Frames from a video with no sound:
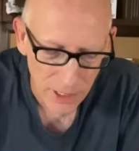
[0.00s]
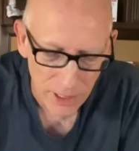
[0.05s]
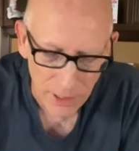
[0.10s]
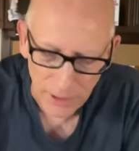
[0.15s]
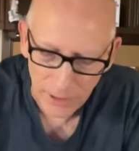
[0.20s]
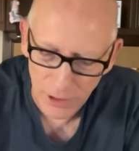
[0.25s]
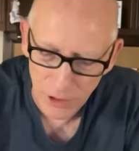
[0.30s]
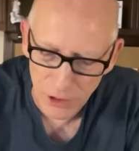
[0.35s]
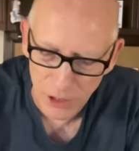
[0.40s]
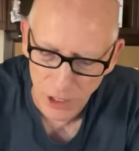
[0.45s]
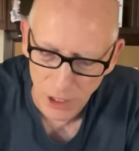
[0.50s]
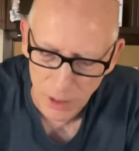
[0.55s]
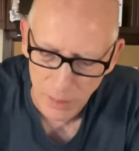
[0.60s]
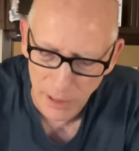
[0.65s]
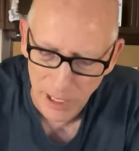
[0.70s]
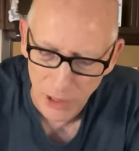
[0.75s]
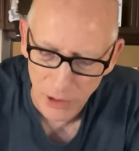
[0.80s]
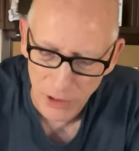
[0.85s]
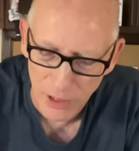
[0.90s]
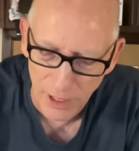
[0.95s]
Let's talk
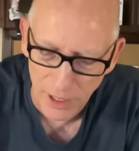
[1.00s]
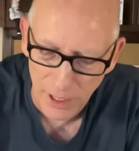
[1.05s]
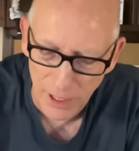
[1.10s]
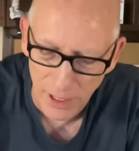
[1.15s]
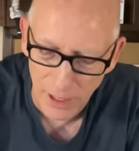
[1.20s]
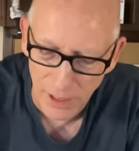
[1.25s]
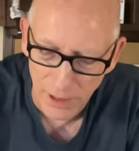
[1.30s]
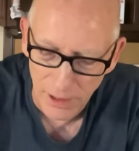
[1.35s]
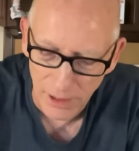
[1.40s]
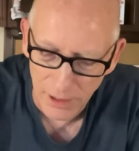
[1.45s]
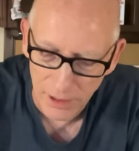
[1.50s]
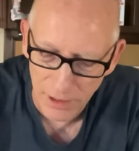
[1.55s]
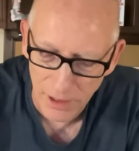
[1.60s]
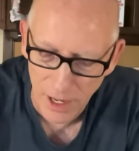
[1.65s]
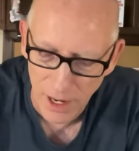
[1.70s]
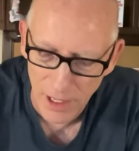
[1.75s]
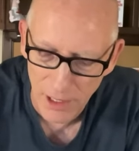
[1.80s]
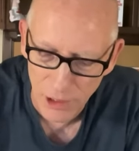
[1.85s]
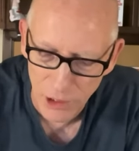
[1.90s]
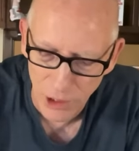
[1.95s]
about
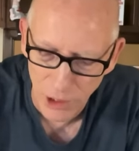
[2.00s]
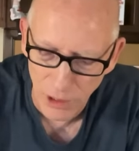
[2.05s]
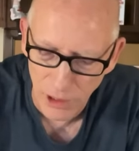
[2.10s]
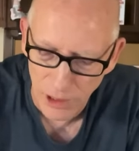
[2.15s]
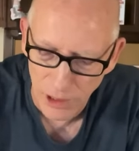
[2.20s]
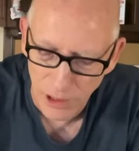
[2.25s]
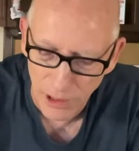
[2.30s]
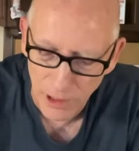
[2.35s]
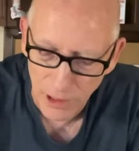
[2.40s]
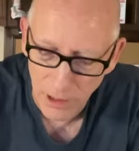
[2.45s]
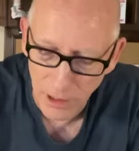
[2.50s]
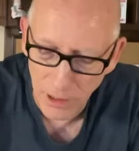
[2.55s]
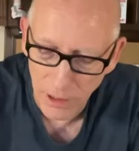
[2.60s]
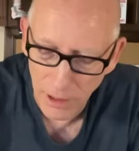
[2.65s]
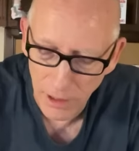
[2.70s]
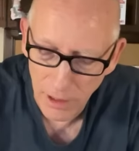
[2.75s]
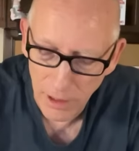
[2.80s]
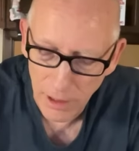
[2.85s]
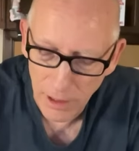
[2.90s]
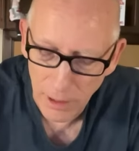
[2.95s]
Don Jr.
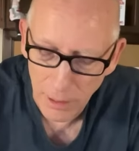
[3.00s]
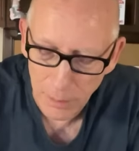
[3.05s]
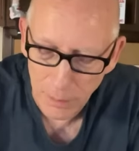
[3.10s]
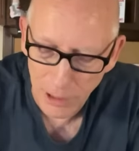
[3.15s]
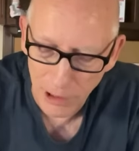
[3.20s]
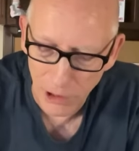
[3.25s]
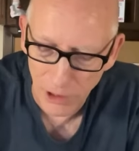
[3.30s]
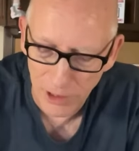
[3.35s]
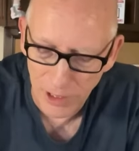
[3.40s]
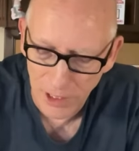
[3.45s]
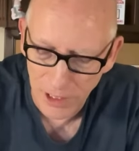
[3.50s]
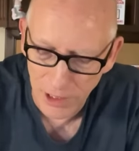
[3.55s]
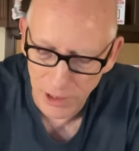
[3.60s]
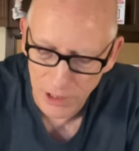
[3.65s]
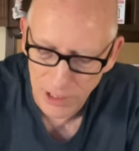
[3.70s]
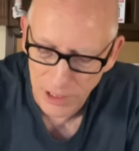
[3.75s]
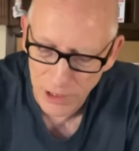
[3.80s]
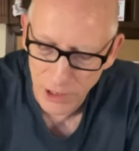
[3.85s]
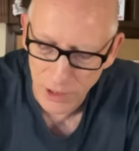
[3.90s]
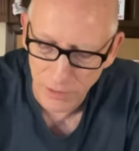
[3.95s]
Apparently he
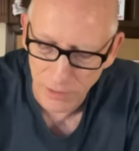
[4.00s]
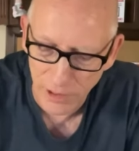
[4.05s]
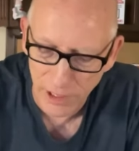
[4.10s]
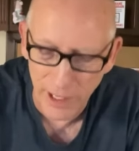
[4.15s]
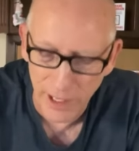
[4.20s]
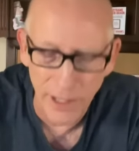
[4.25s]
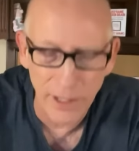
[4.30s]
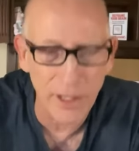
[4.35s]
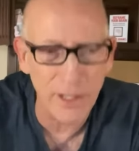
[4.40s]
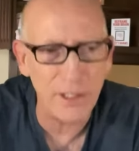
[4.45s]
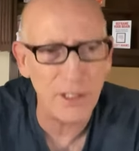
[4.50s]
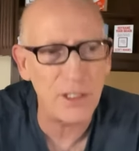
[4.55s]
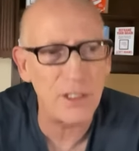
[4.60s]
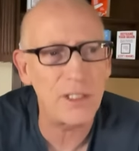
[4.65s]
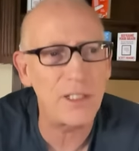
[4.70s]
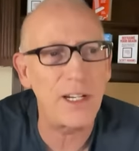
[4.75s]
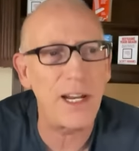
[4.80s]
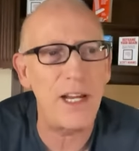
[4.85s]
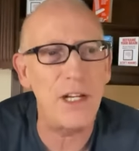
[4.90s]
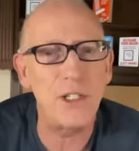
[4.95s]
testified in this
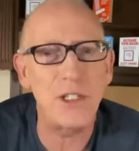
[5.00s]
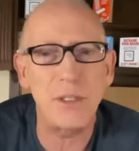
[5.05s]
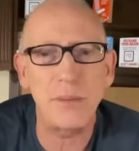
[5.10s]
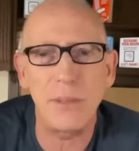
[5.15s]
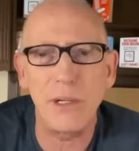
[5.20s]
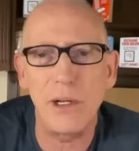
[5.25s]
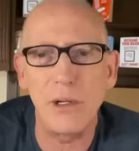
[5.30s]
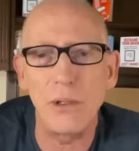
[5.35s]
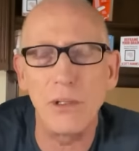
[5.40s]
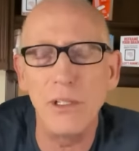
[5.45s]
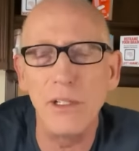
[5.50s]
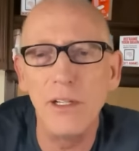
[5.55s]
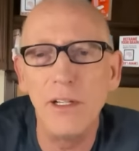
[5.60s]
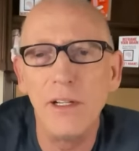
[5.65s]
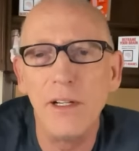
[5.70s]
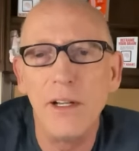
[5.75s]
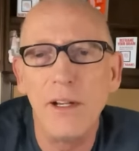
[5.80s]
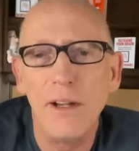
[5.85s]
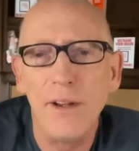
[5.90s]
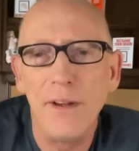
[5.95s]
case about
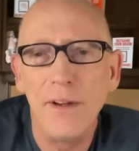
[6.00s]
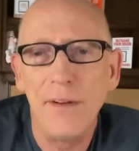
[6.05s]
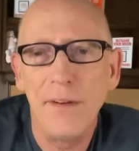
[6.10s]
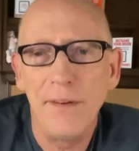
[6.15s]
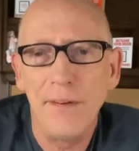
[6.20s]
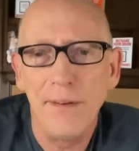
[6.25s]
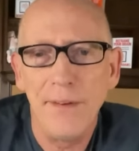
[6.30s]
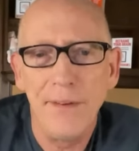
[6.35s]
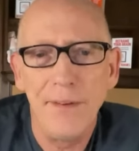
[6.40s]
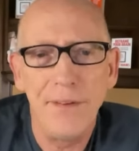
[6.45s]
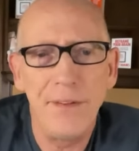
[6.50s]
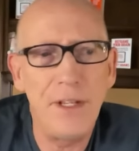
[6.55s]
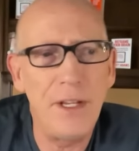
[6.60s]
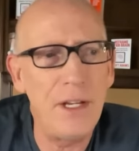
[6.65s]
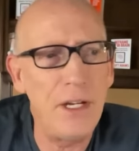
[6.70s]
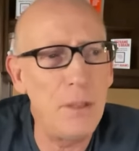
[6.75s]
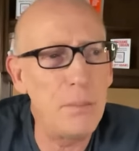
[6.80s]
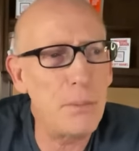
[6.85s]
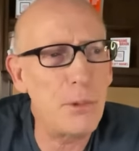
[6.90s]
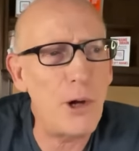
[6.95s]

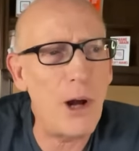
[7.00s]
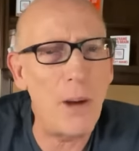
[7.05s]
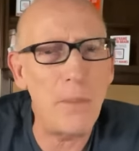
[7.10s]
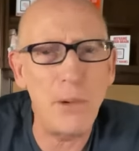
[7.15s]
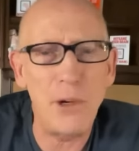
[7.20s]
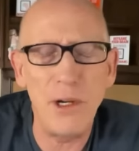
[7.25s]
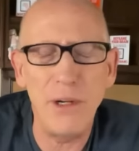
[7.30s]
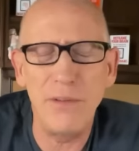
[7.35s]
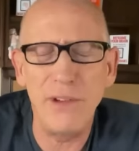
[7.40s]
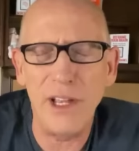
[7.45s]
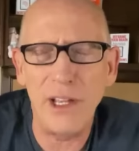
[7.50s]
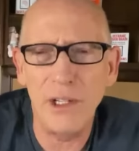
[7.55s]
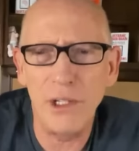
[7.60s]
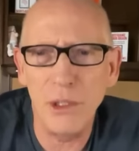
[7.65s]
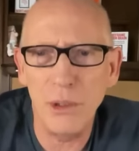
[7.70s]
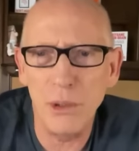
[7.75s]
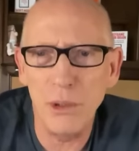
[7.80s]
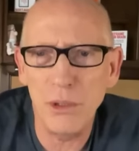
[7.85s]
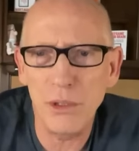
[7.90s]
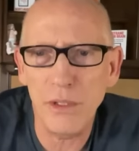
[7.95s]
the property
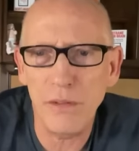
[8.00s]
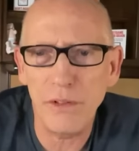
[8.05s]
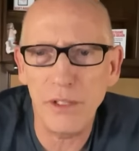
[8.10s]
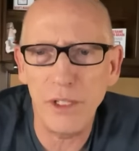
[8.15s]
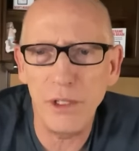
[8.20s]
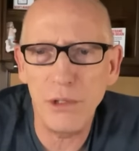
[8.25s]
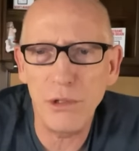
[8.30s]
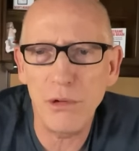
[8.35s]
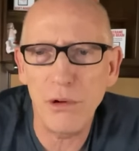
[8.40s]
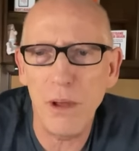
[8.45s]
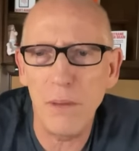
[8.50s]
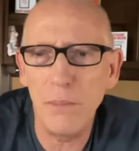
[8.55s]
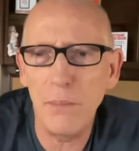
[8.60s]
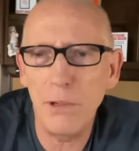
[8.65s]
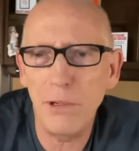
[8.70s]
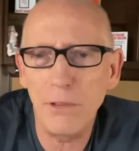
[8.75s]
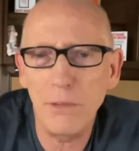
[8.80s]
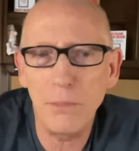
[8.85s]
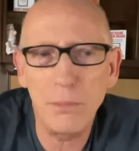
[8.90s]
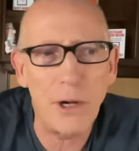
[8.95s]
values of the Trump
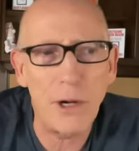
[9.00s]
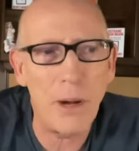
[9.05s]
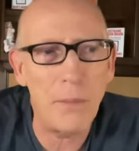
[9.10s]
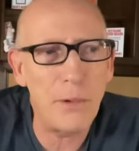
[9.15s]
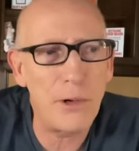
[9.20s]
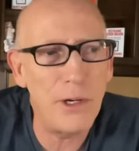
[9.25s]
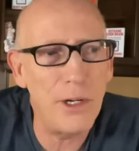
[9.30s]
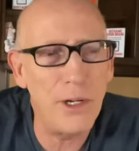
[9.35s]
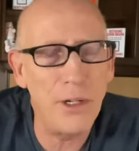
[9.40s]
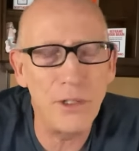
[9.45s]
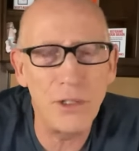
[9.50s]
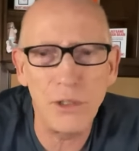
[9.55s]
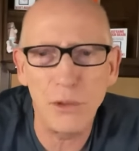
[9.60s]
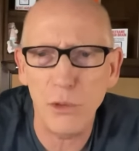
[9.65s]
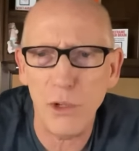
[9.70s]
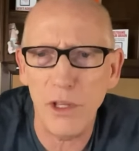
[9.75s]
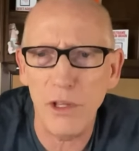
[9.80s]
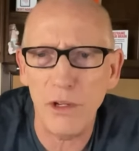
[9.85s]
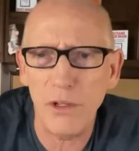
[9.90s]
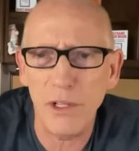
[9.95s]
properties and
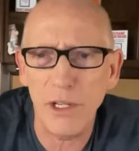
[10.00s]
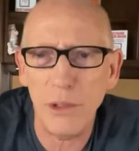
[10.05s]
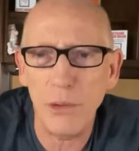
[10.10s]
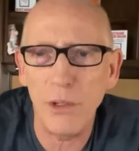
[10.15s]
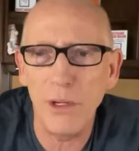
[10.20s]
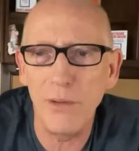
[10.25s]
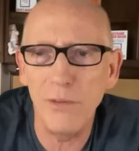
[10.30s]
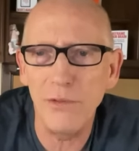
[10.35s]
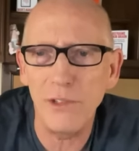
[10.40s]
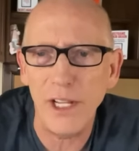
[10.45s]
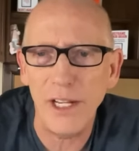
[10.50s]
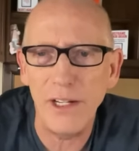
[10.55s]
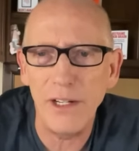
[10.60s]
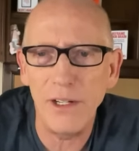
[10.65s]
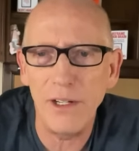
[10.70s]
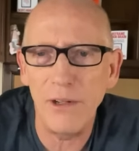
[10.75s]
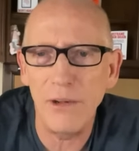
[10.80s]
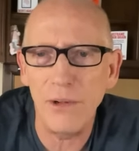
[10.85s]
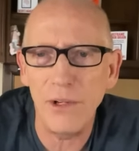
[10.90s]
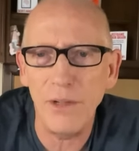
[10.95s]
whether they were
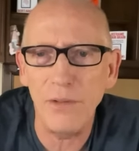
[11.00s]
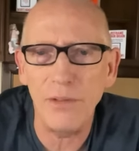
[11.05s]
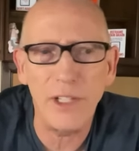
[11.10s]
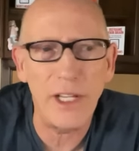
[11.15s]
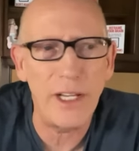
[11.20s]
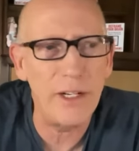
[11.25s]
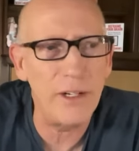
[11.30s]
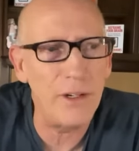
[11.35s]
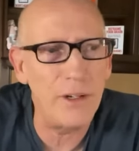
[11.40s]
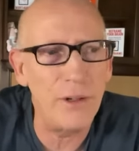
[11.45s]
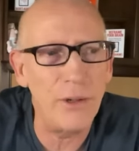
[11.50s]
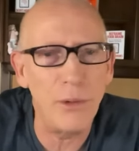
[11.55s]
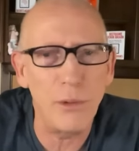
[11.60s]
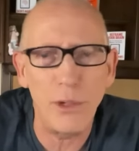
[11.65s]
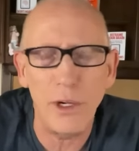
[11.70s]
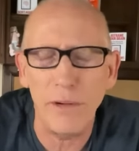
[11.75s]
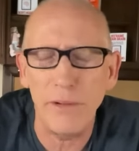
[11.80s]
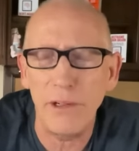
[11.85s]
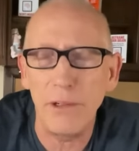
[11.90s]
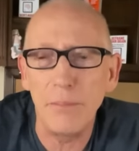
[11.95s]
inflated or deflated or
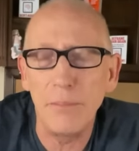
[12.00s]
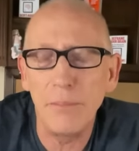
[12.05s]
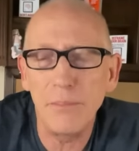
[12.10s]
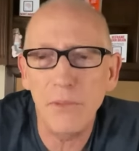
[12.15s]
whatever.